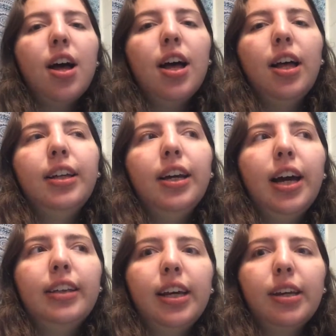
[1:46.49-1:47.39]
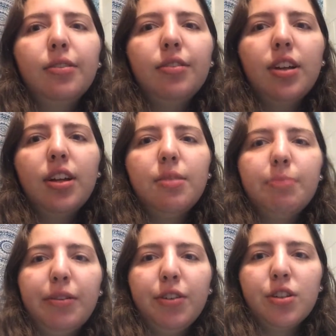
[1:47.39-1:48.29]
And I had
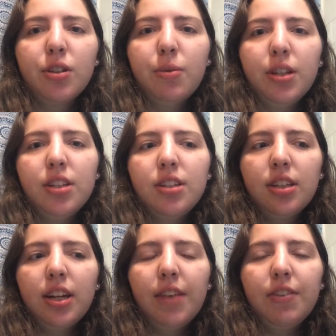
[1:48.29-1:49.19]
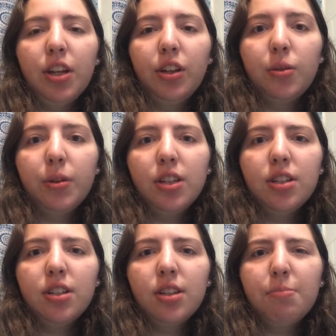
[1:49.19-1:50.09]
my first quiz, and I have another
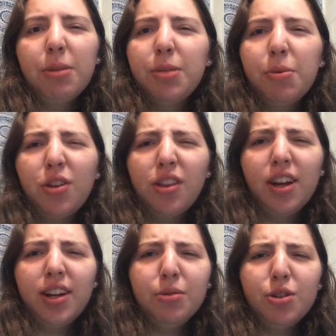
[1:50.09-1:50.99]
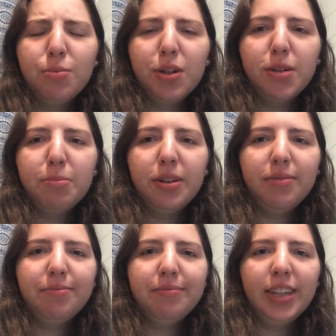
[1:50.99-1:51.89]
quiz, but they're both online, which is weird, but
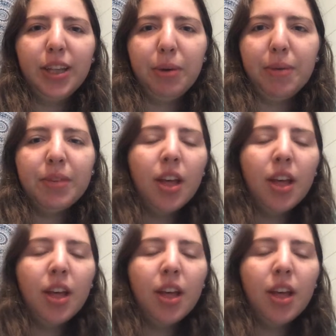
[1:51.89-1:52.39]
either way.